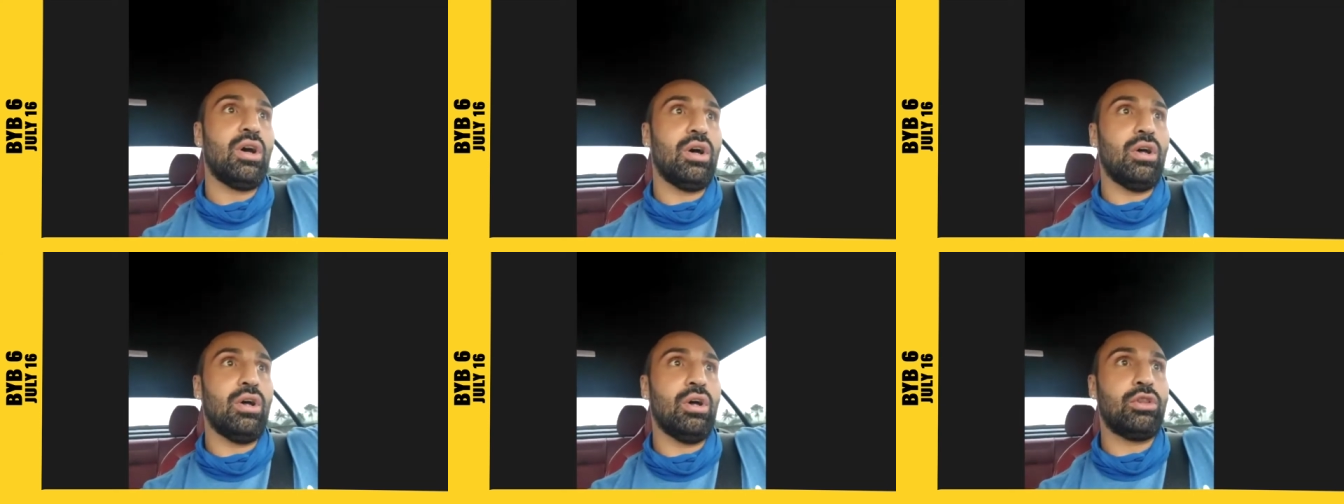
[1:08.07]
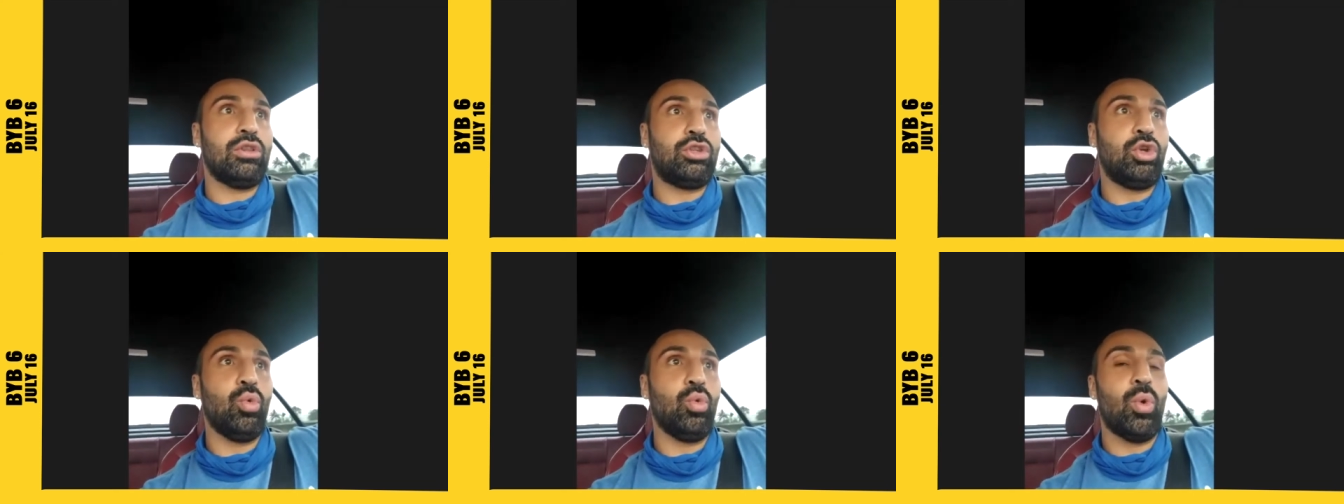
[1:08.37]
a
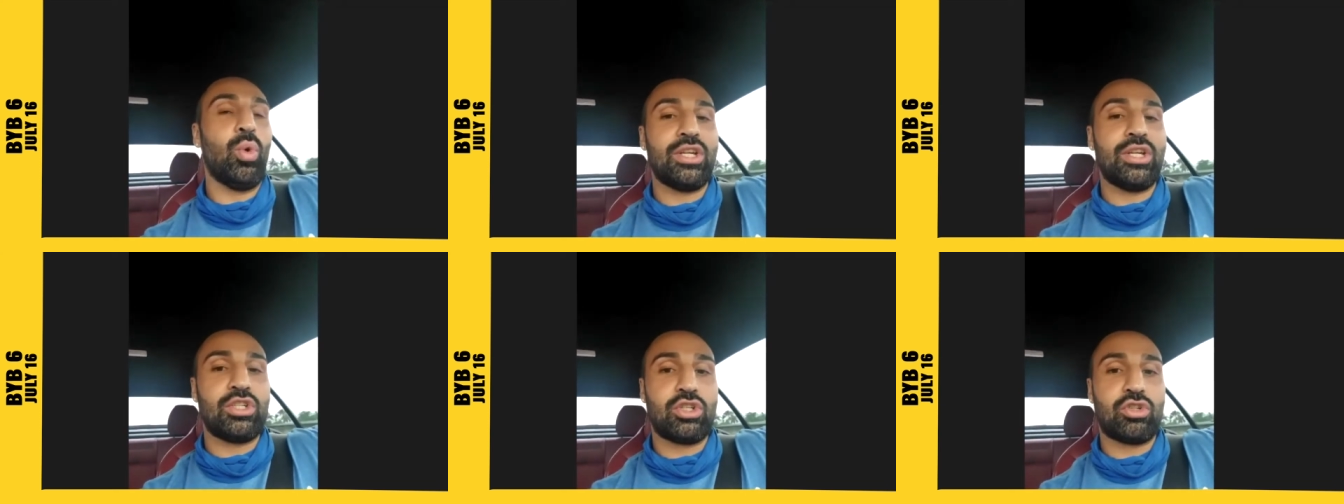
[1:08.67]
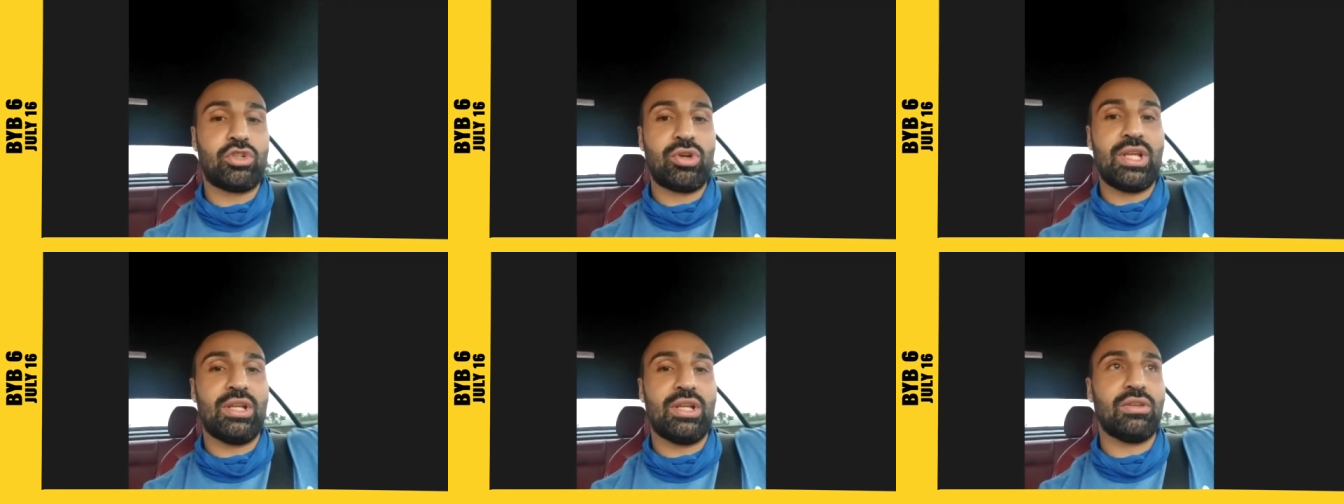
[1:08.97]
two way
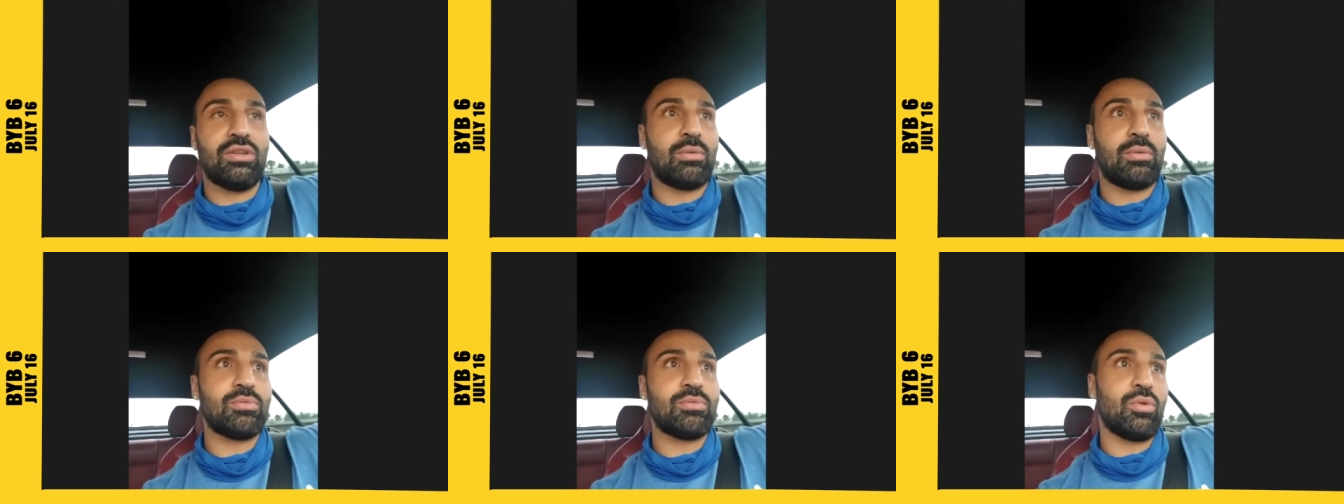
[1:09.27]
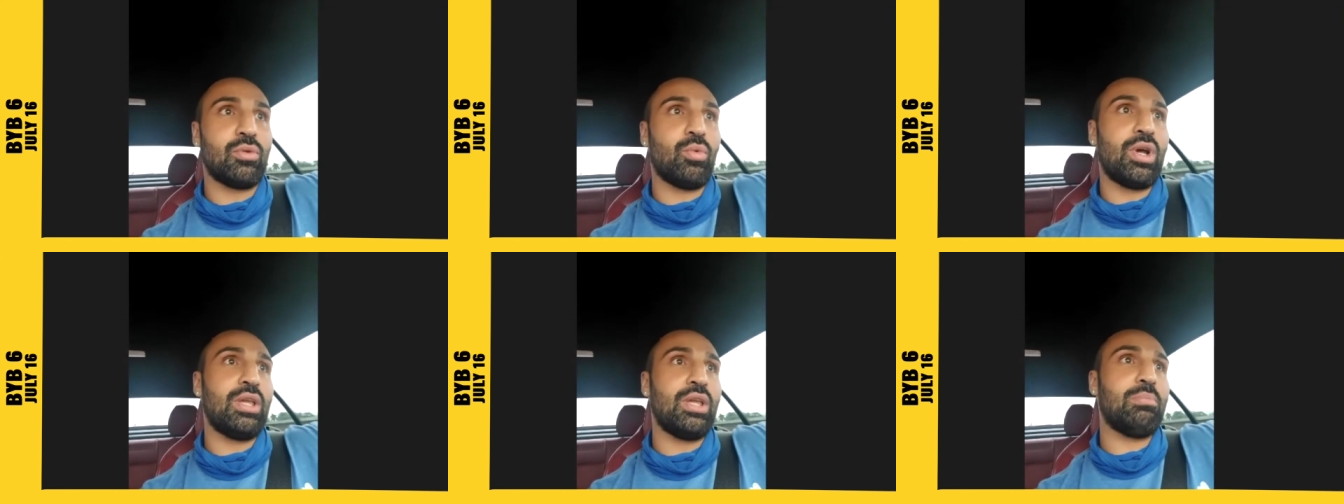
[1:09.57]
street in terms
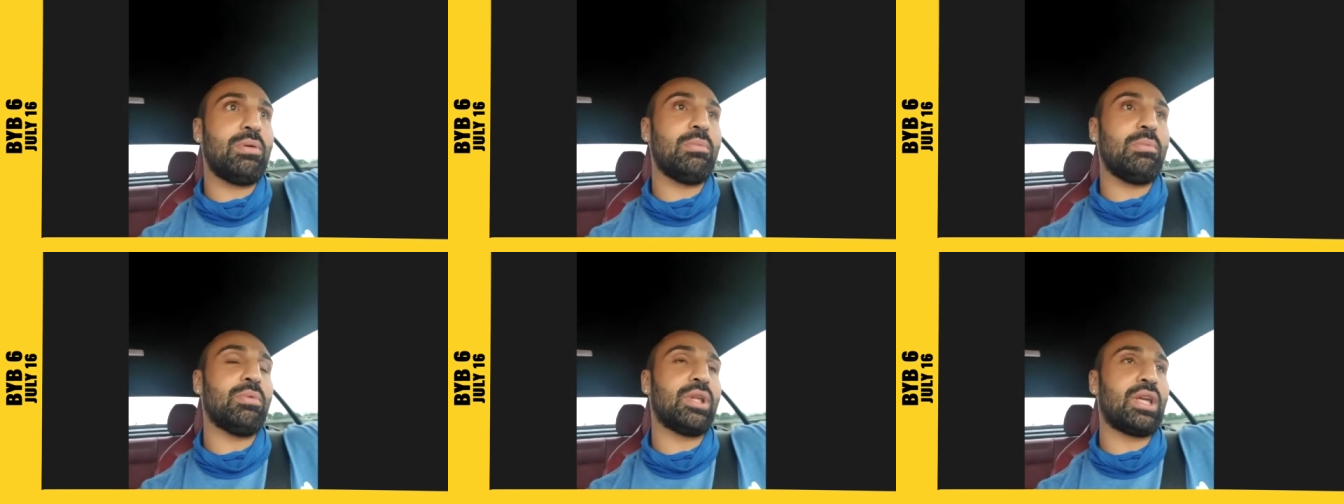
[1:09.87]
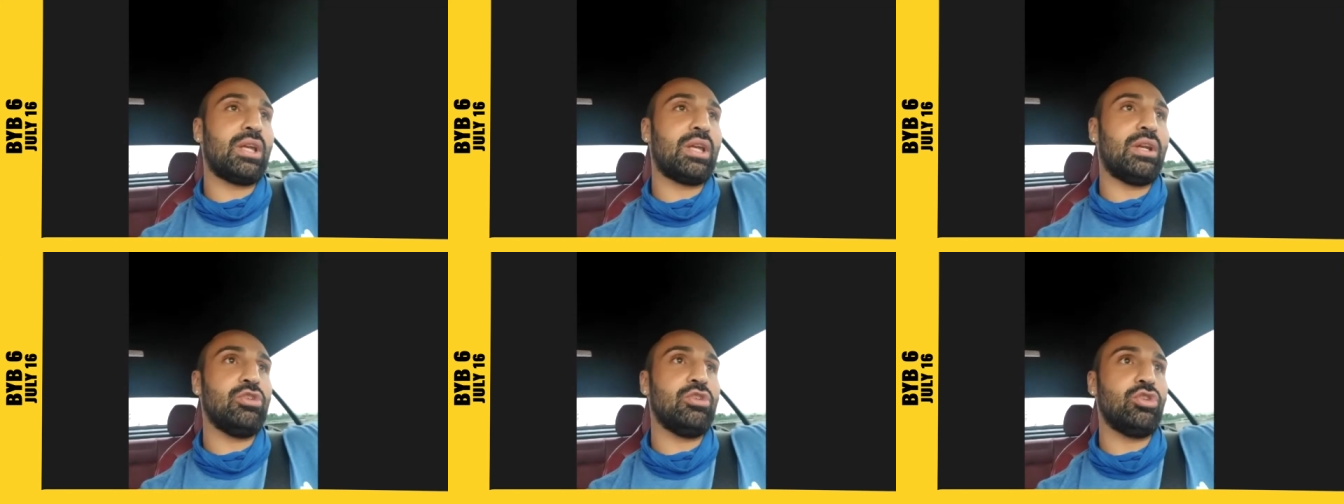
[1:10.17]
of the way people
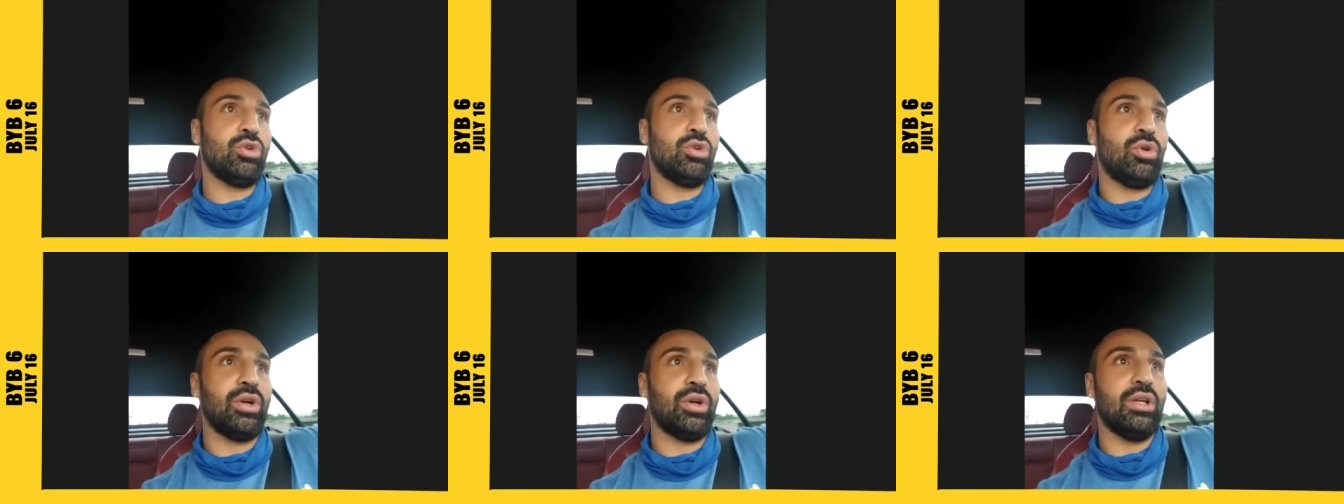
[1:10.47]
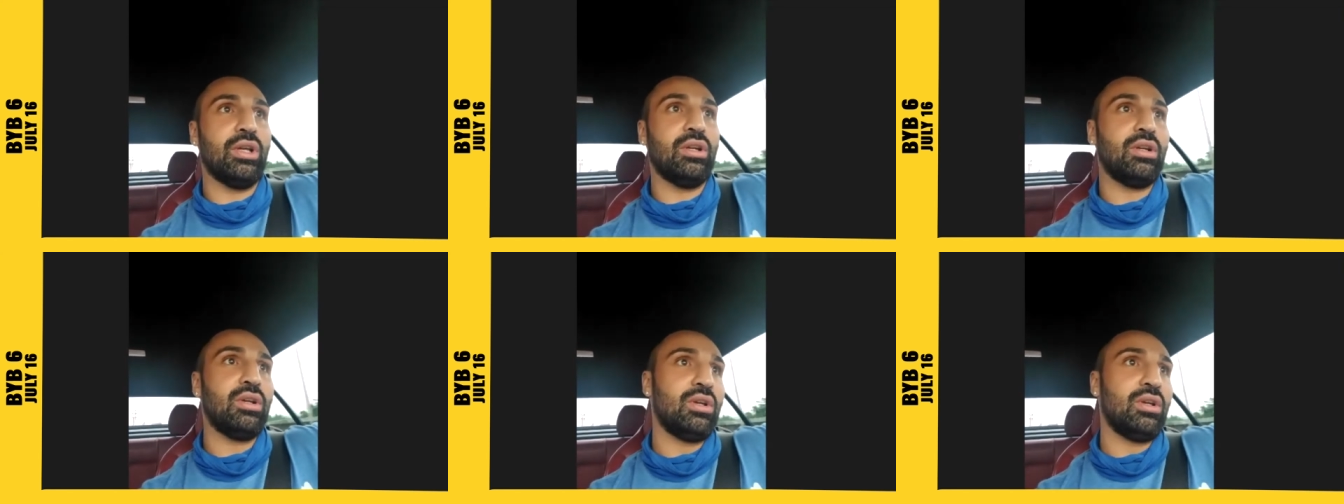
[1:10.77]
can enjoy
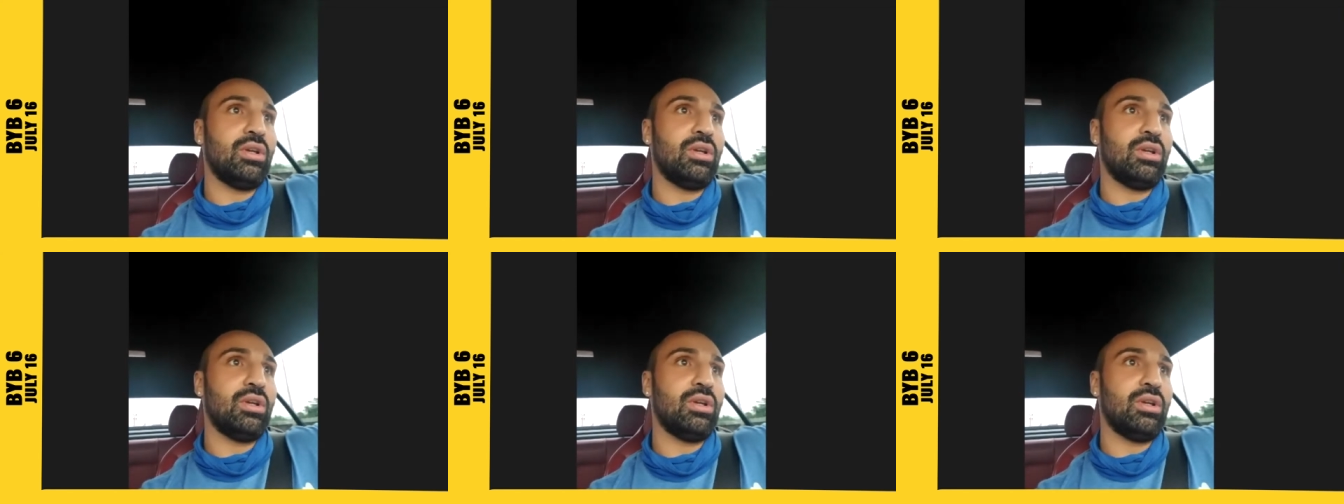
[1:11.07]
it.